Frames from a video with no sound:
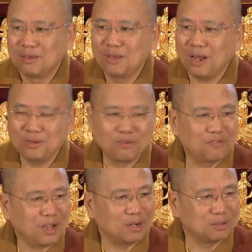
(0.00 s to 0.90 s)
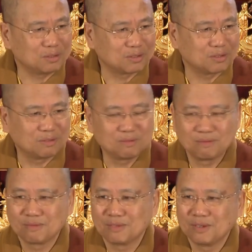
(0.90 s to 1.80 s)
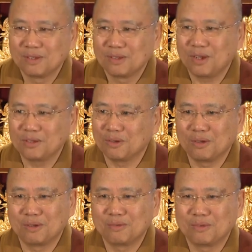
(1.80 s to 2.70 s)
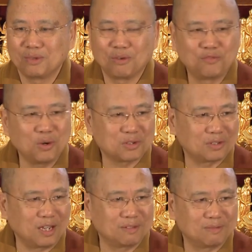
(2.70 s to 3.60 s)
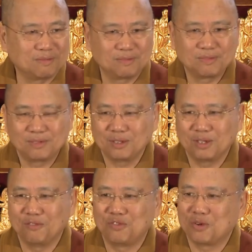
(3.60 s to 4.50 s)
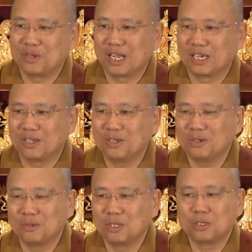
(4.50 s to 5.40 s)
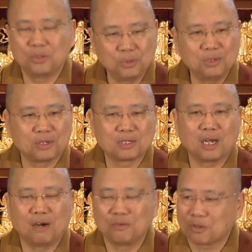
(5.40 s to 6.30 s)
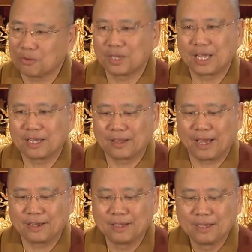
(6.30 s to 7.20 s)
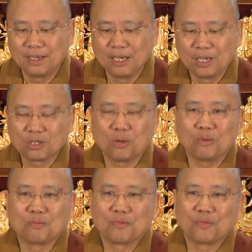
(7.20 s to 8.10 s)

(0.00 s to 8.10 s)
Not your fellows, not your folks that infuriated you. It's you yourself, you created that. So